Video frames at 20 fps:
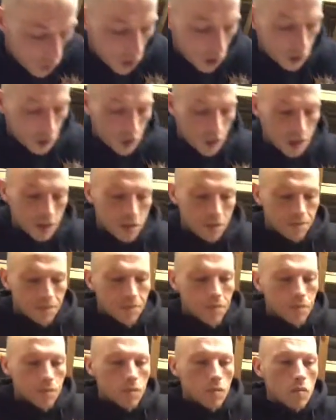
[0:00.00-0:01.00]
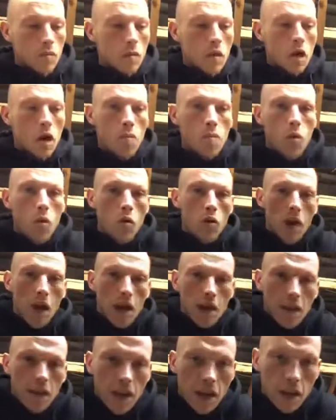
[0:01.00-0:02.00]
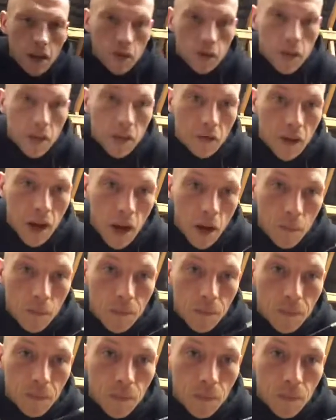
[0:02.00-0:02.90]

what I do is I pull the anti-tangle sleeve down